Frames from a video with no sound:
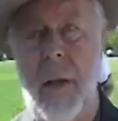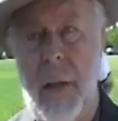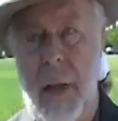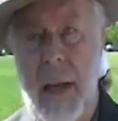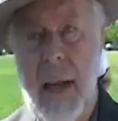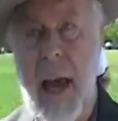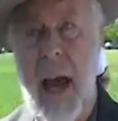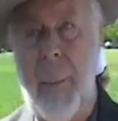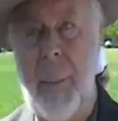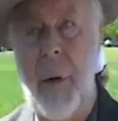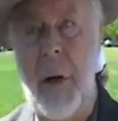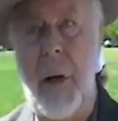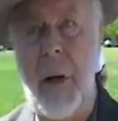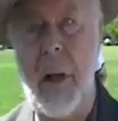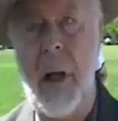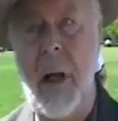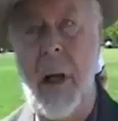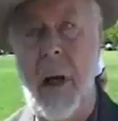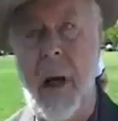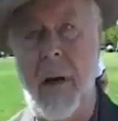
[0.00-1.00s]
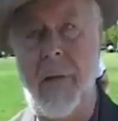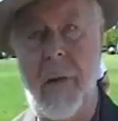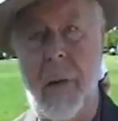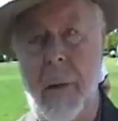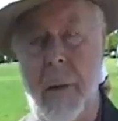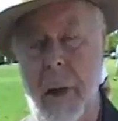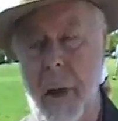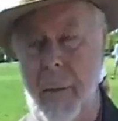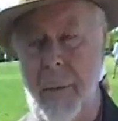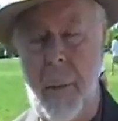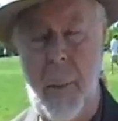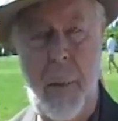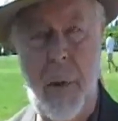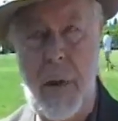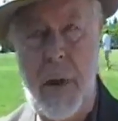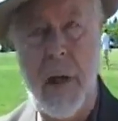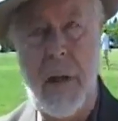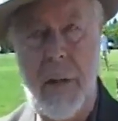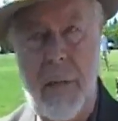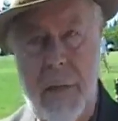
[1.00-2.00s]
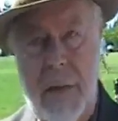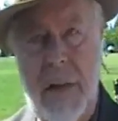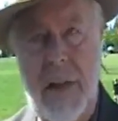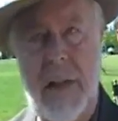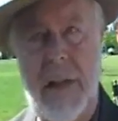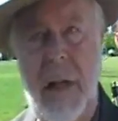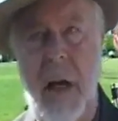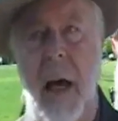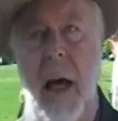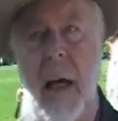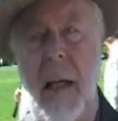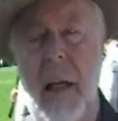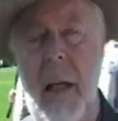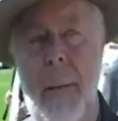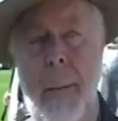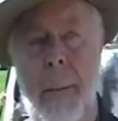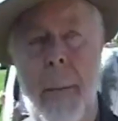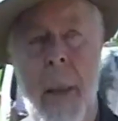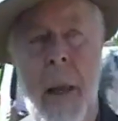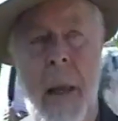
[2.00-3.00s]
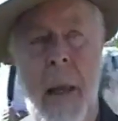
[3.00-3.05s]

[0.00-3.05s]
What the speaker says: the capital of a productive society.